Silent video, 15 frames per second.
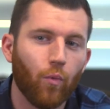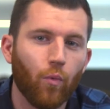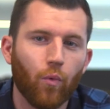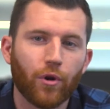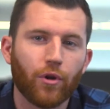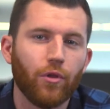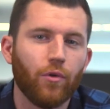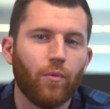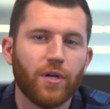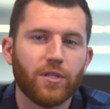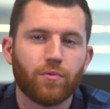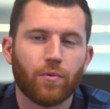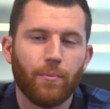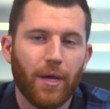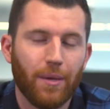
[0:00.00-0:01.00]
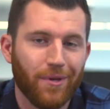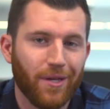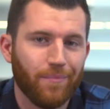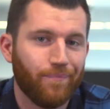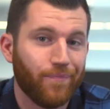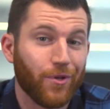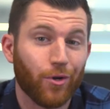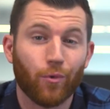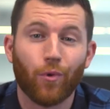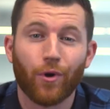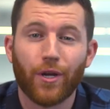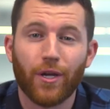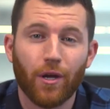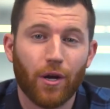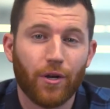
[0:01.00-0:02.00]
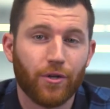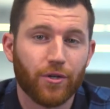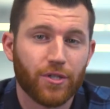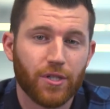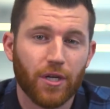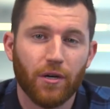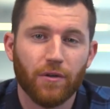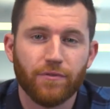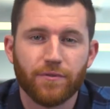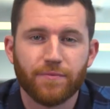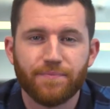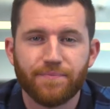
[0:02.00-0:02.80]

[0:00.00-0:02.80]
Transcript: What are the ones where maybe you're working on yourself?